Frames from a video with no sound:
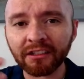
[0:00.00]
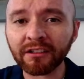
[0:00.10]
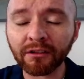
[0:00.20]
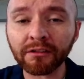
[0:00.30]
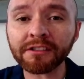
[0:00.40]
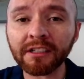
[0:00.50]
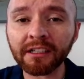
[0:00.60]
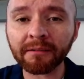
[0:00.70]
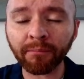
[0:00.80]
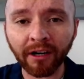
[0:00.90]
Use
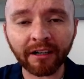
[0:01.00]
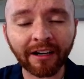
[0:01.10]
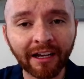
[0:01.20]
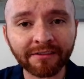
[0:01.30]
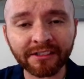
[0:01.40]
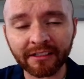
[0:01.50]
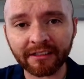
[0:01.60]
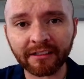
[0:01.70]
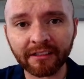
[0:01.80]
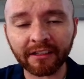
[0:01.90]
bar graphs,
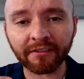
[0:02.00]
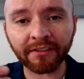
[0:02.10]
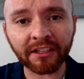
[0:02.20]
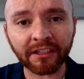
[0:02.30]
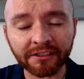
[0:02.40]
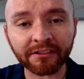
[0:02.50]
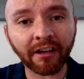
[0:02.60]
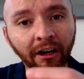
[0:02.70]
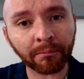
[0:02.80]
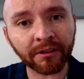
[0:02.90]
the figures, to
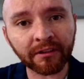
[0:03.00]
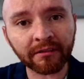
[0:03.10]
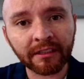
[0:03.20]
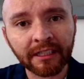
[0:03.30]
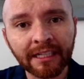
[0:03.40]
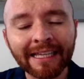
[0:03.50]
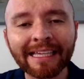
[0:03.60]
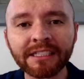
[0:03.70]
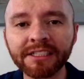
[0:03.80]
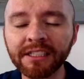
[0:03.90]
help you,
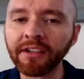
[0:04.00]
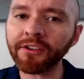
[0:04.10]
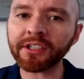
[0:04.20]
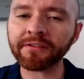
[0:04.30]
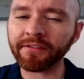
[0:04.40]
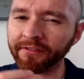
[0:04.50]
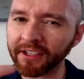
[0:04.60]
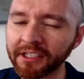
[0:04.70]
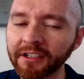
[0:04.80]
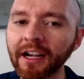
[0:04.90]
and see if you can
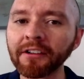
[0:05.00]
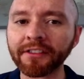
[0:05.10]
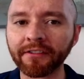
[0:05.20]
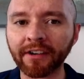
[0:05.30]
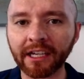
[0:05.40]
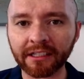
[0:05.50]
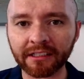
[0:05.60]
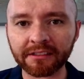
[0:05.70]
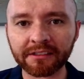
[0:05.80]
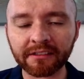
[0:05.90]
figure out the
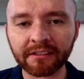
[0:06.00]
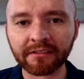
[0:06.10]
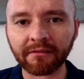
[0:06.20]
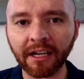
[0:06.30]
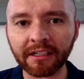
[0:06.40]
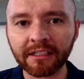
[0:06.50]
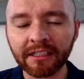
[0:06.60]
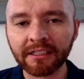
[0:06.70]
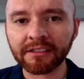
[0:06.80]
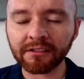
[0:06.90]
findings, right?
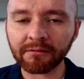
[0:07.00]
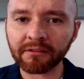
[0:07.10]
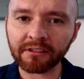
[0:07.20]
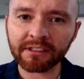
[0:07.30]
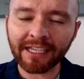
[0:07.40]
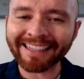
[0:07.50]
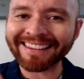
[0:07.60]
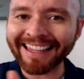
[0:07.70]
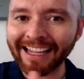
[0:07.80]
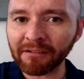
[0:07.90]
So take
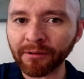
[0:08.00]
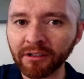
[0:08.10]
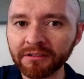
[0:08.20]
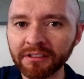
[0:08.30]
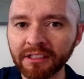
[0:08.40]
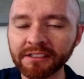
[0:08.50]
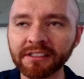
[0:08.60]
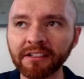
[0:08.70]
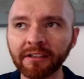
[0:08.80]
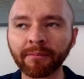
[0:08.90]
that approach
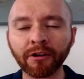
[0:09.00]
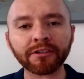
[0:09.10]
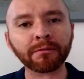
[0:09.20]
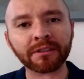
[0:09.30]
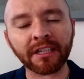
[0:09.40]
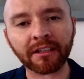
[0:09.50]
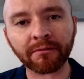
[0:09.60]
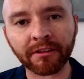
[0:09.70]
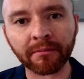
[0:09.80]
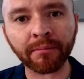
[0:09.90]
instead of the approach you would take
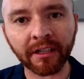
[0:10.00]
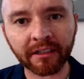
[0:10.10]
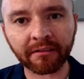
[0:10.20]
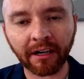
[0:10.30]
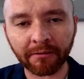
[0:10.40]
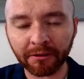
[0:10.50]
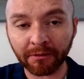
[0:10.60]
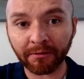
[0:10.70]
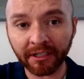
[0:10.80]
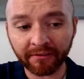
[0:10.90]
with a book, right? Where you
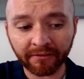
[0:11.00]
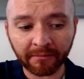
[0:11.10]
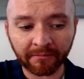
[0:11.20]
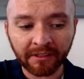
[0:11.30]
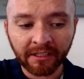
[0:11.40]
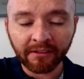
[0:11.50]
would read it from